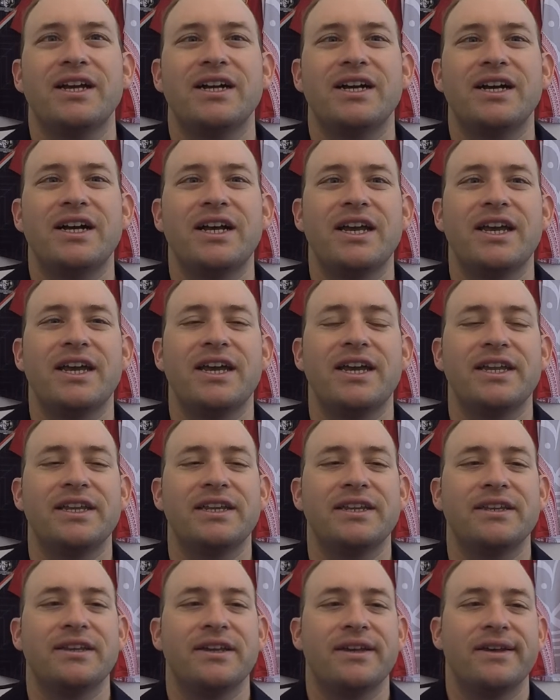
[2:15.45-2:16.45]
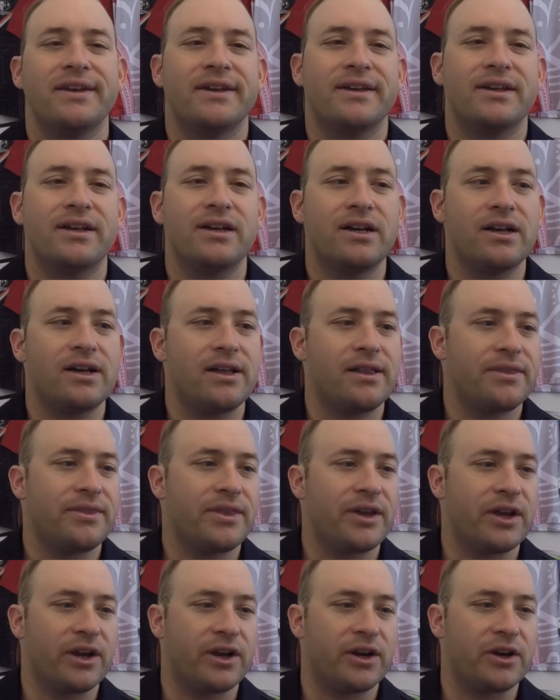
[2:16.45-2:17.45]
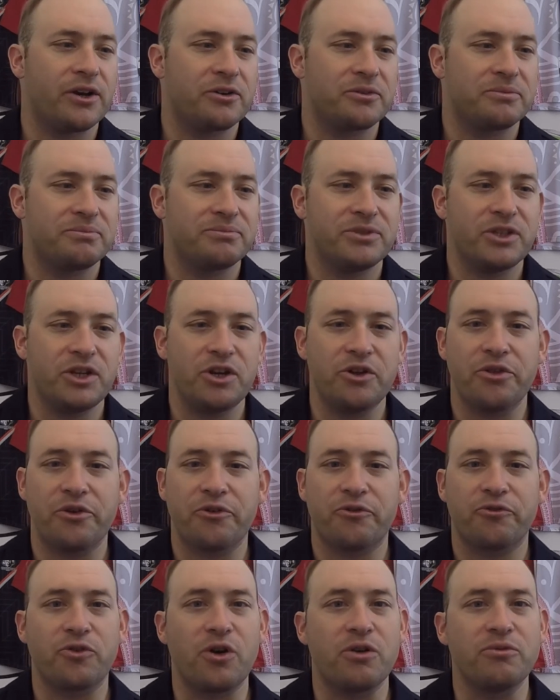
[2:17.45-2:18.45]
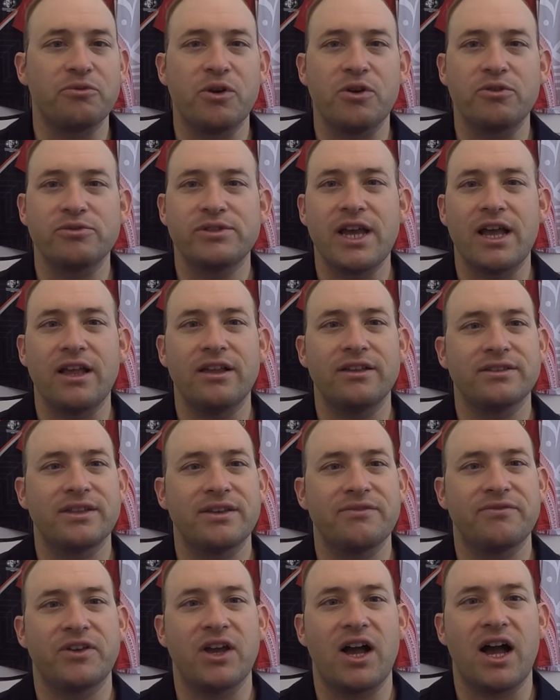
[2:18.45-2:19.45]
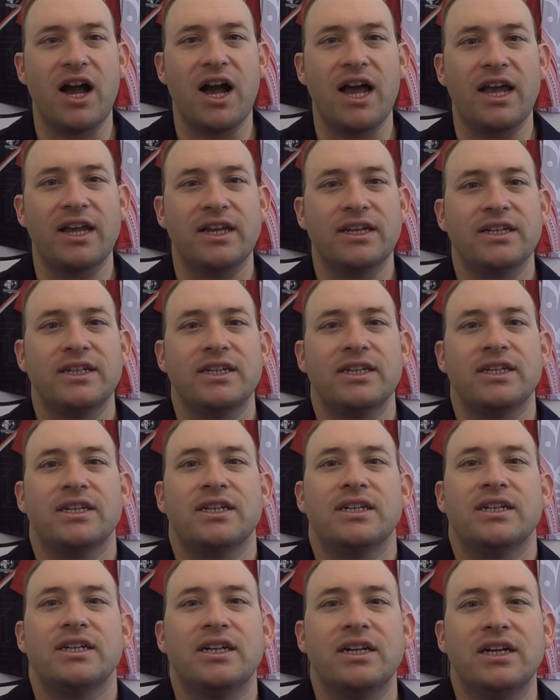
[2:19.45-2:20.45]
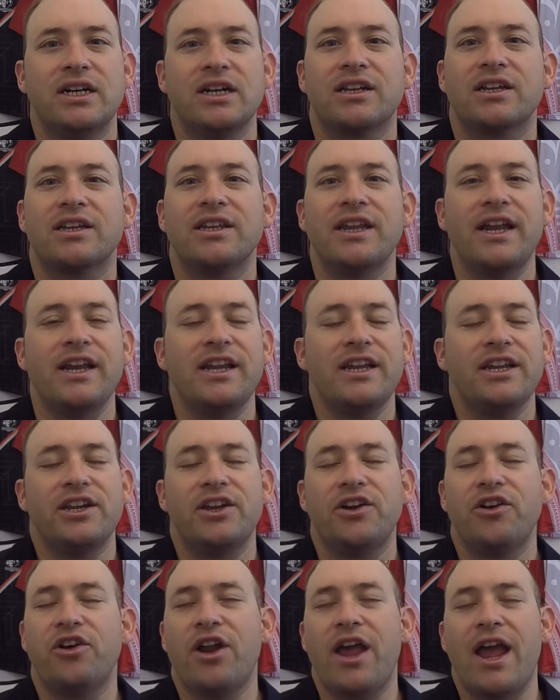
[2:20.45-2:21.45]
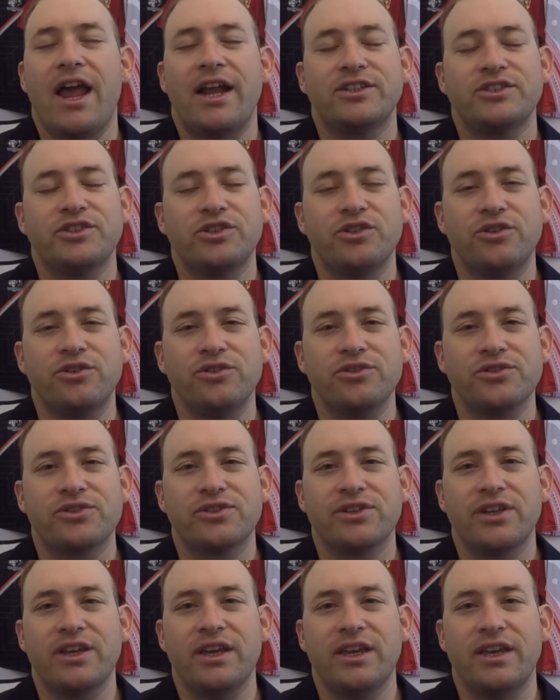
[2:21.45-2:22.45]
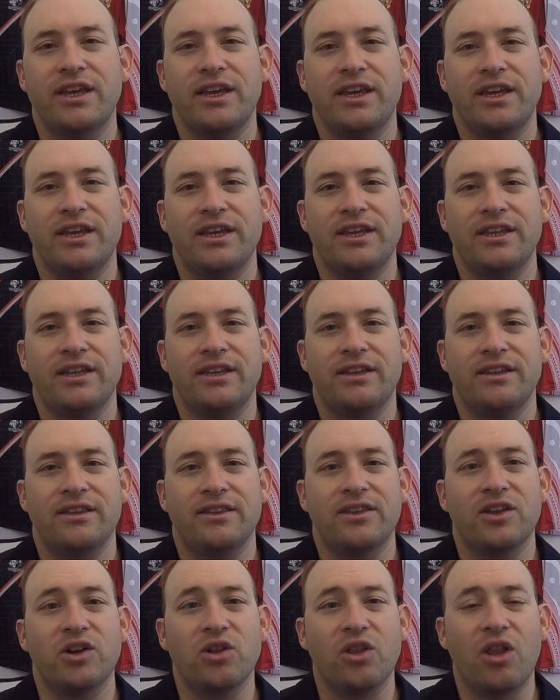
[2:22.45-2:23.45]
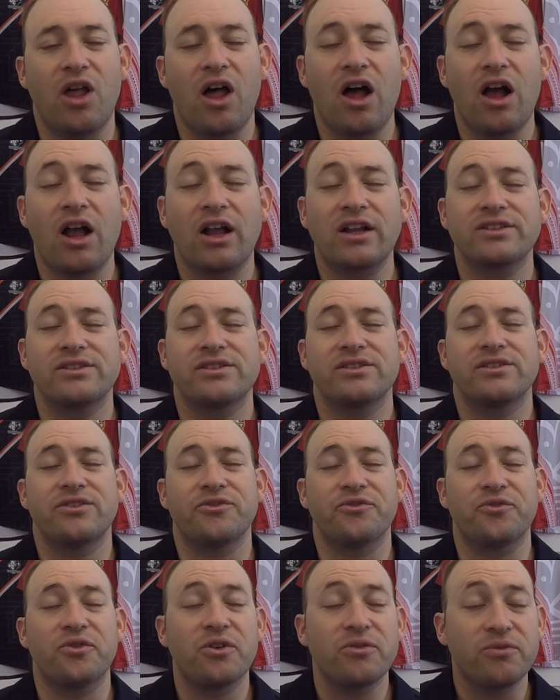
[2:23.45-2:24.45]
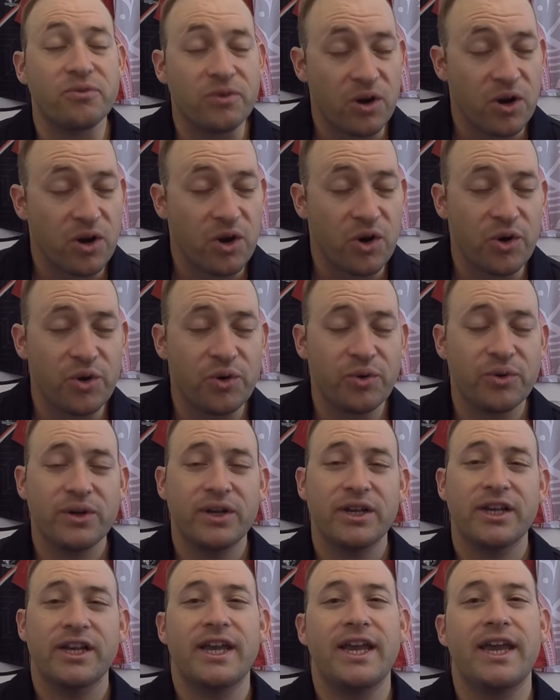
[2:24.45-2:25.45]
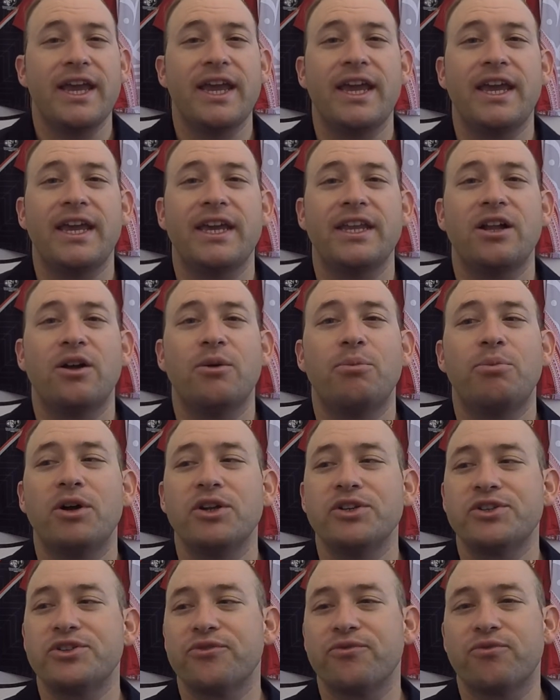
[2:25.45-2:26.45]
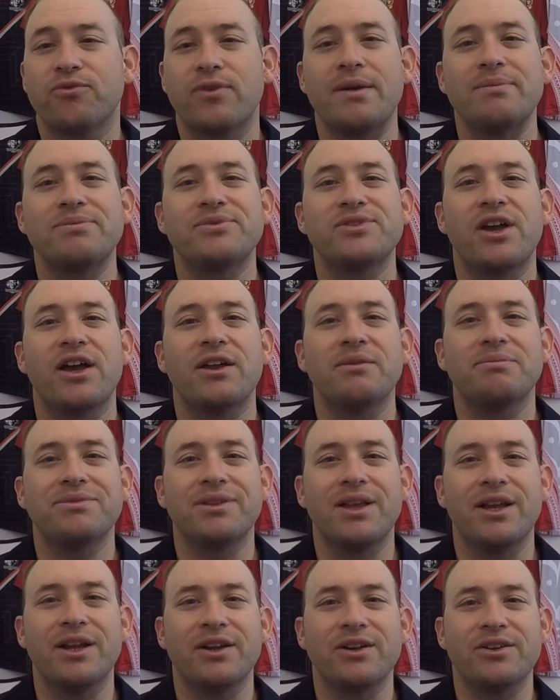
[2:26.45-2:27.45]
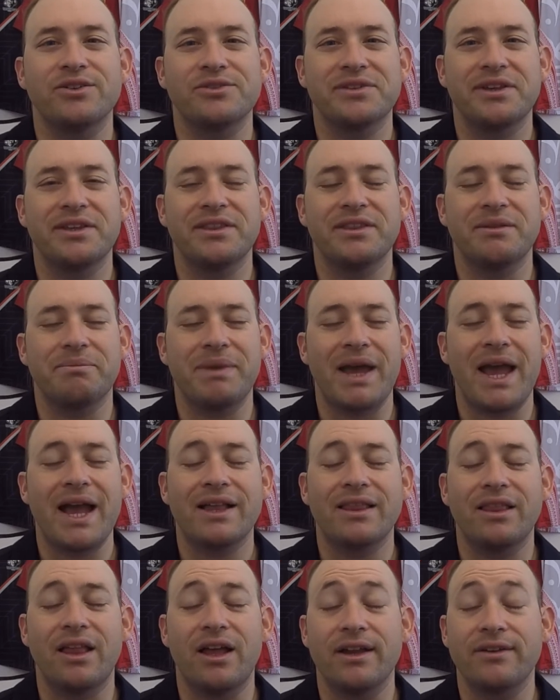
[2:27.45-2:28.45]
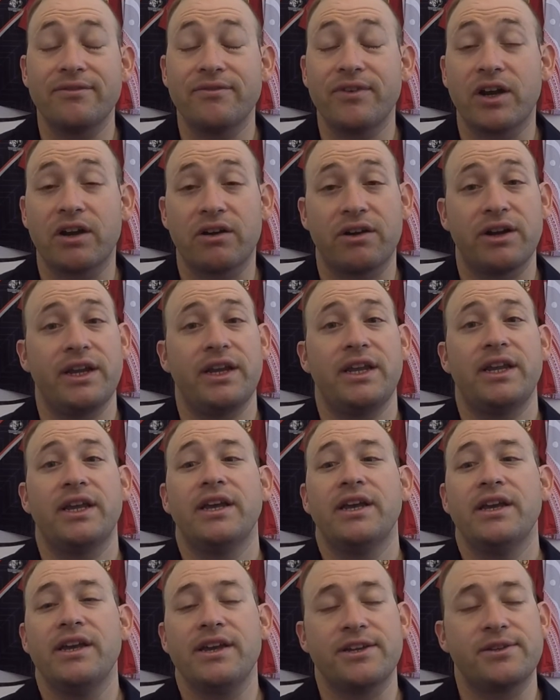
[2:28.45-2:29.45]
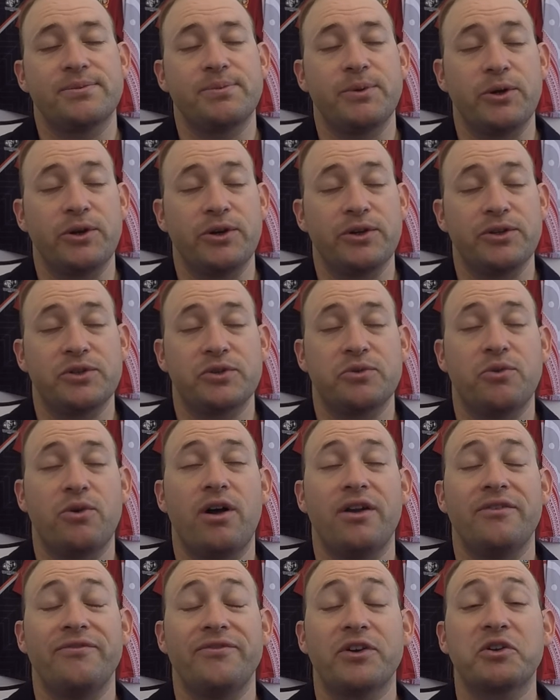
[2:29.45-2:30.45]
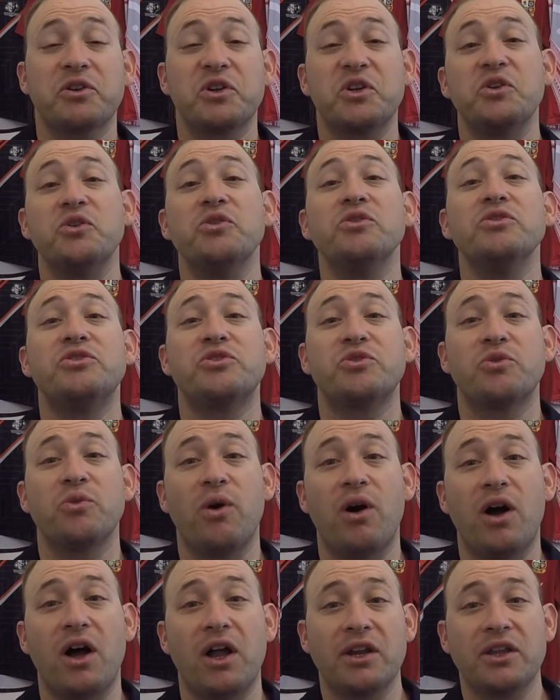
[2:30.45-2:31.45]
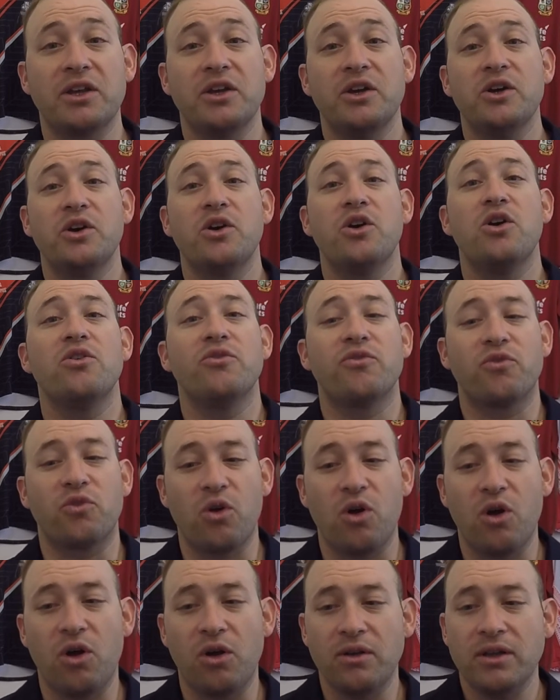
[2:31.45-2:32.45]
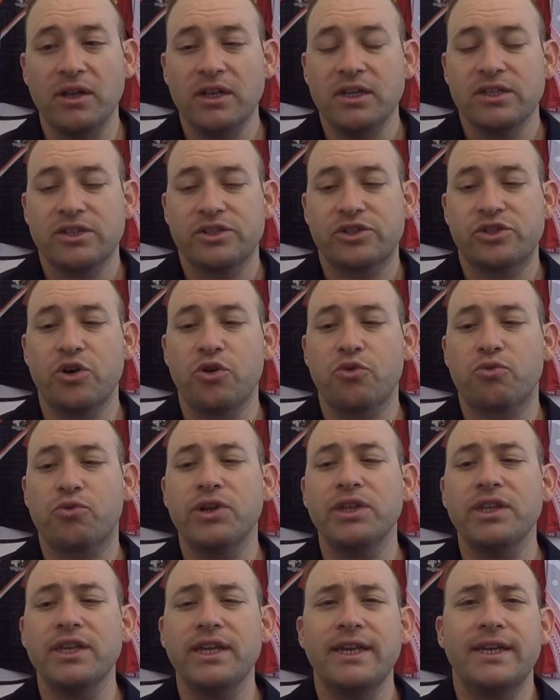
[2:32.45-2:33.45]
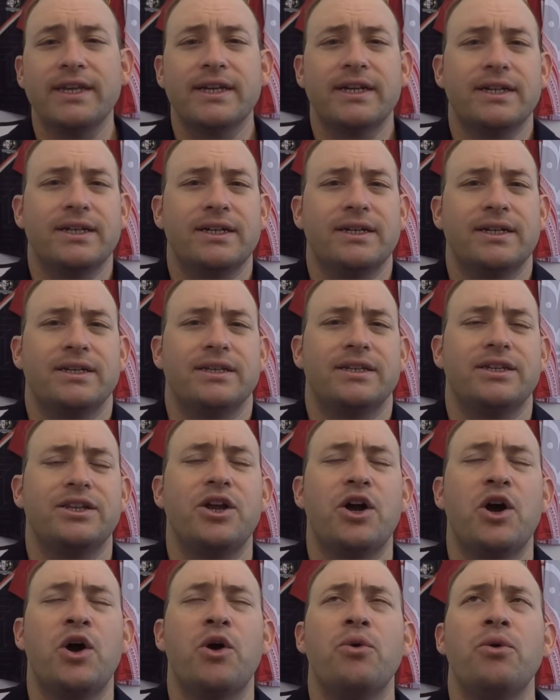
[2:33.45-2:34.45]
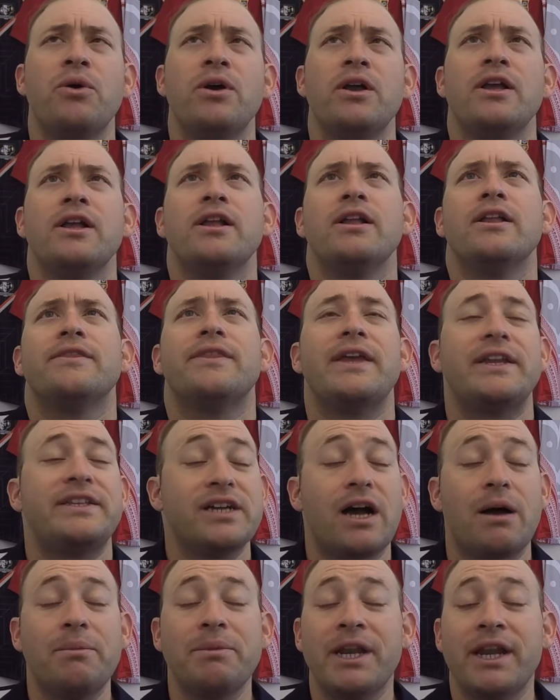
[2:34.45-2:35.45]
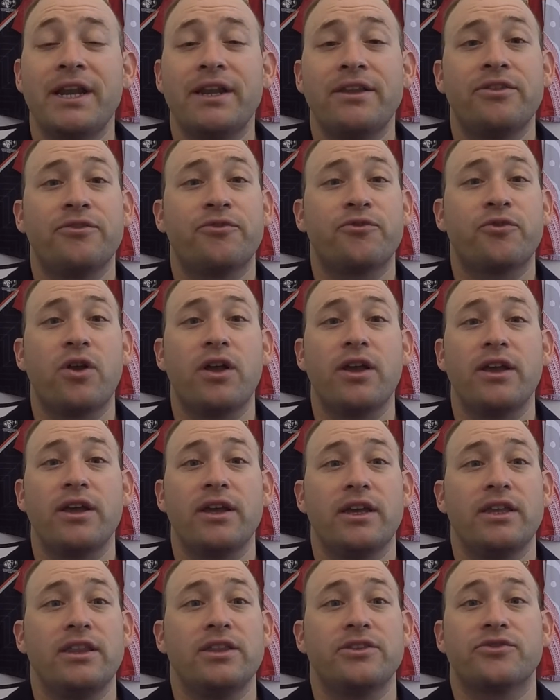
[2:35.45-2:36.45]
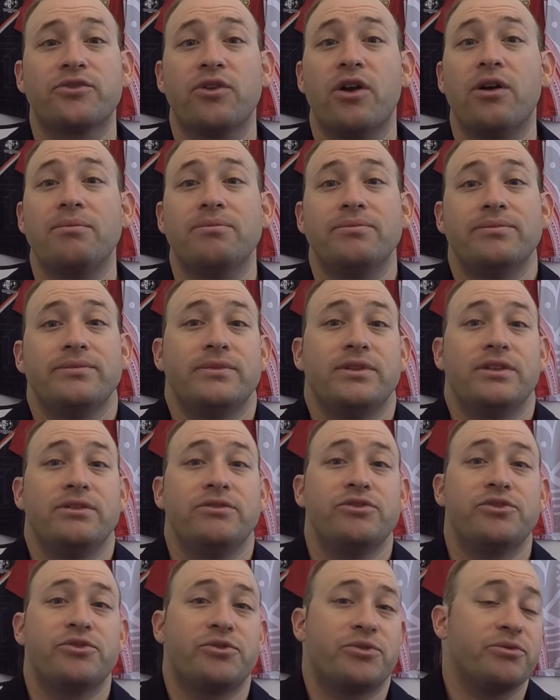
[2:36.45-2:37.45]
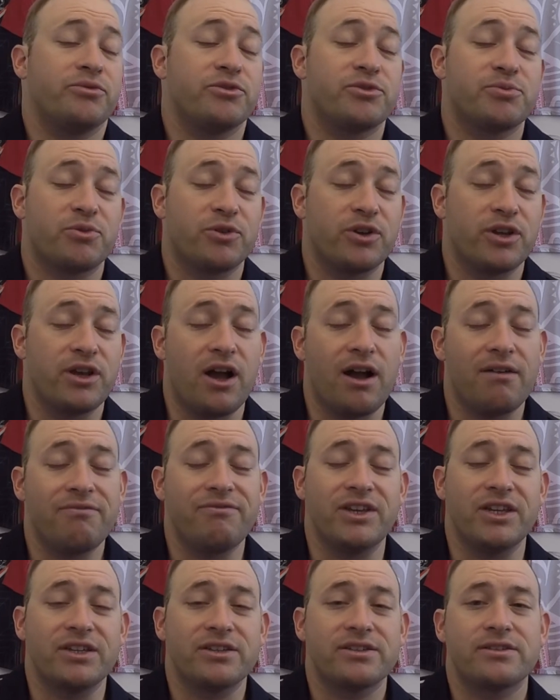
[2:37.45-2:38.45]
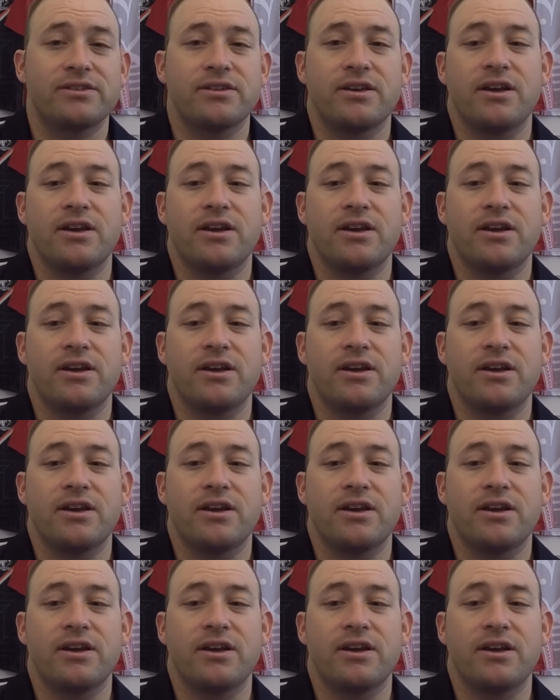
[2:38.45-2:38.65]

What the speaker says: And their front row talent, they've got Canadian internationals and their locks, their front row, and a bunch of rep side players in the back line. Very experienced squad, very good squad overall. So really, they dominated in the front in the scrum. It was pretty obvious.